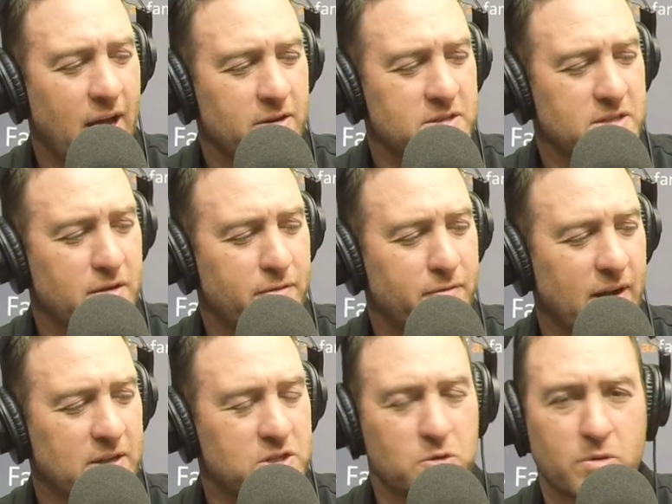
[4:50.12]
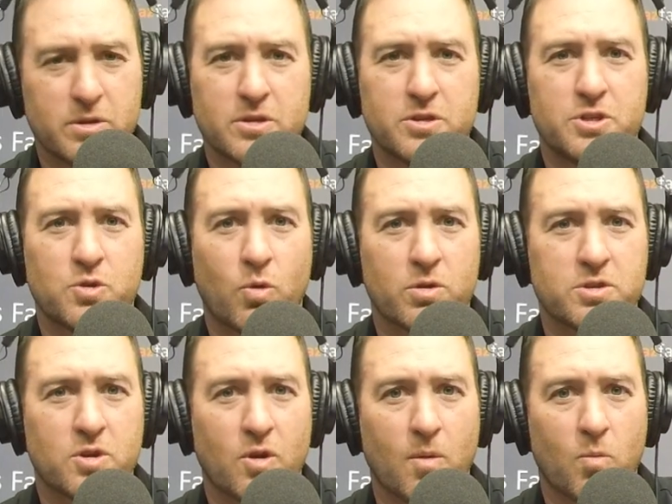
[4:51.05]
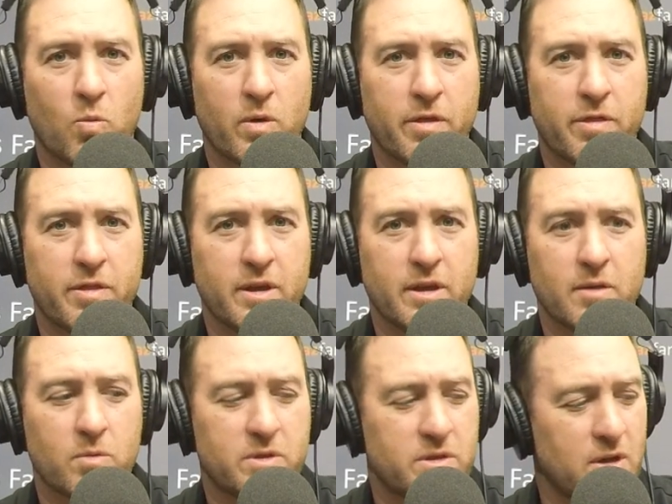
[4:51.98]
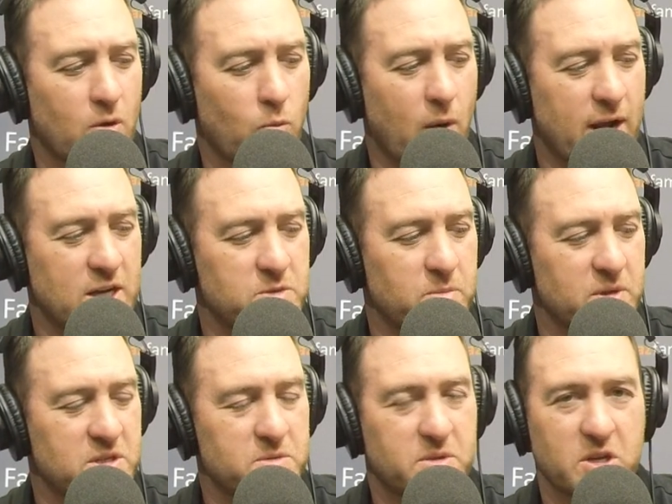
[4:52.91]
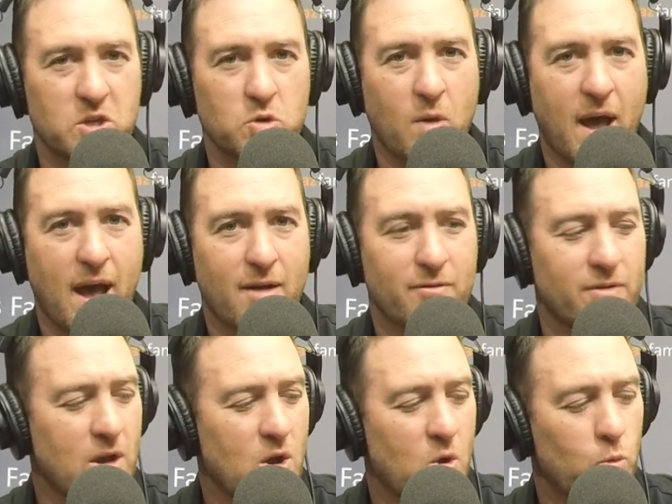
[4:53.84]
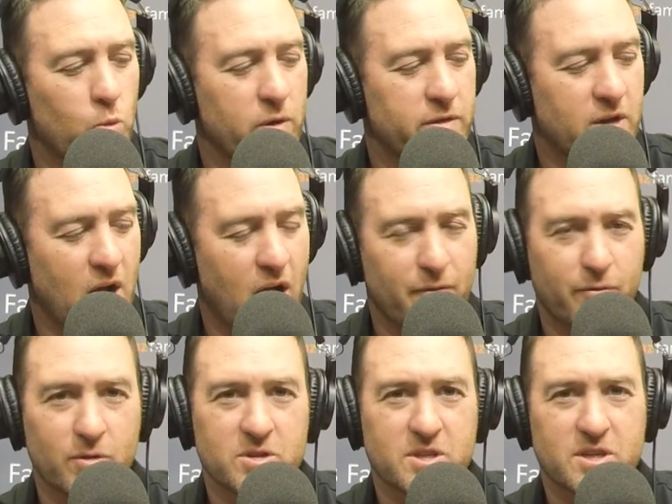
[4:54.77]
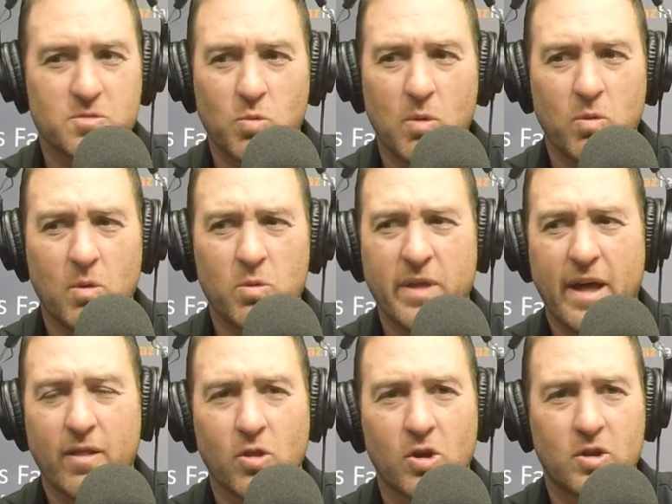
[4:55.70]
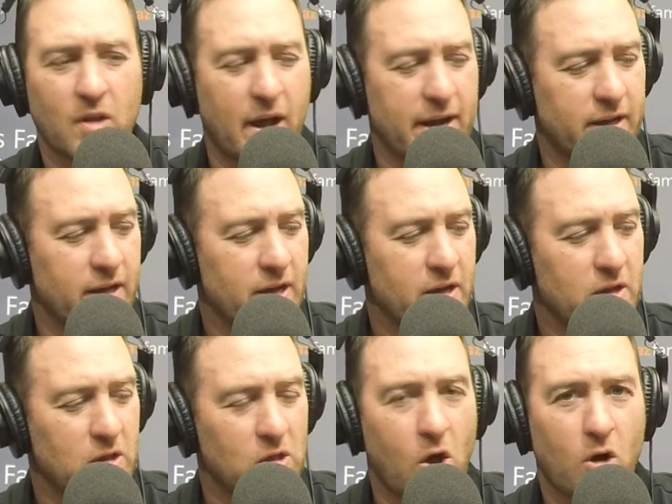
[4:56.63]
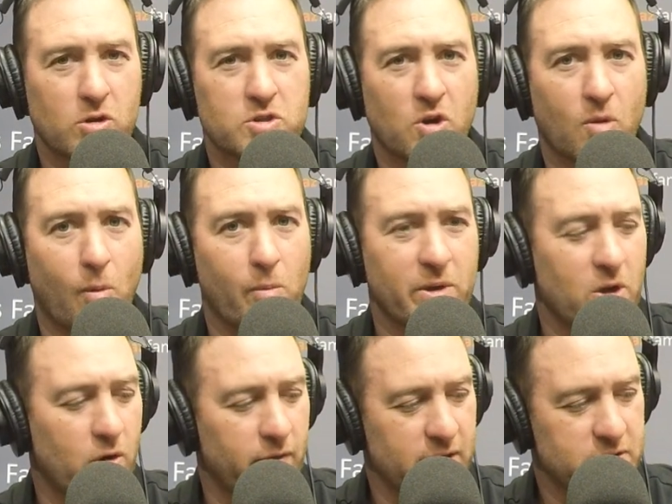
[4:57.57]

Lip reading: does it affect you in the short term with the arrangements that you have with conferences? What will that look like long term when we go to that